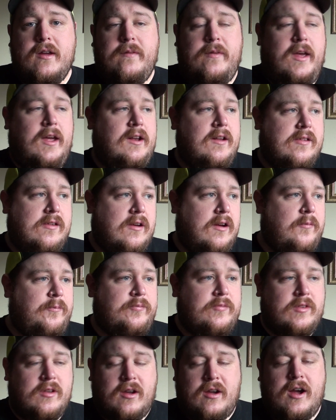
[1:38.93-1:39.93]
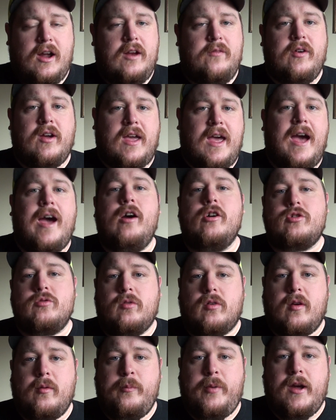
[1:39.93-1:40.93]
and it's a kind of a
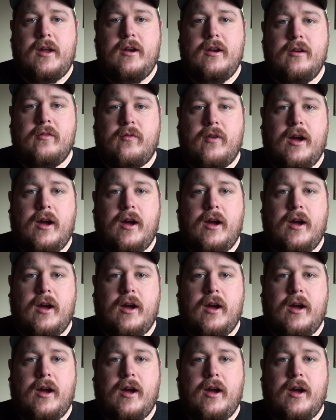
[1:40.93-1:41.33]
casual competitive